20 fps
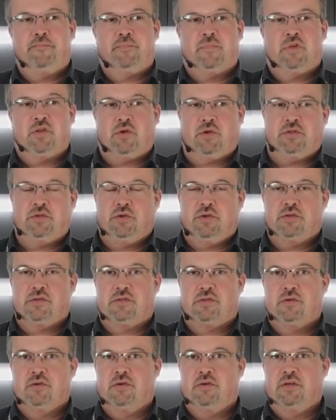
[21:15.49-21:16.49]
Talk to you
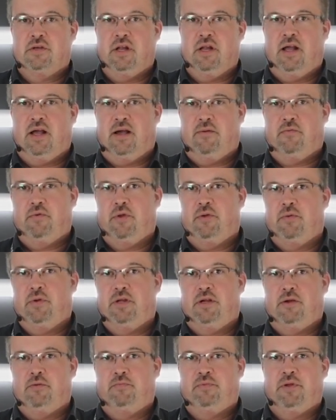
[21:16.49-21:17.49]
soon. We
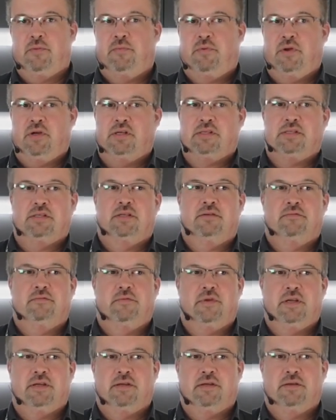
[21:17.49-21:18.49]
will
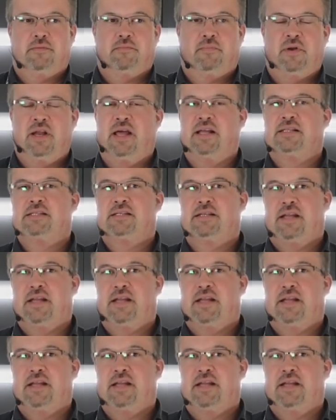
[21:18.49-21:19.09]
plan the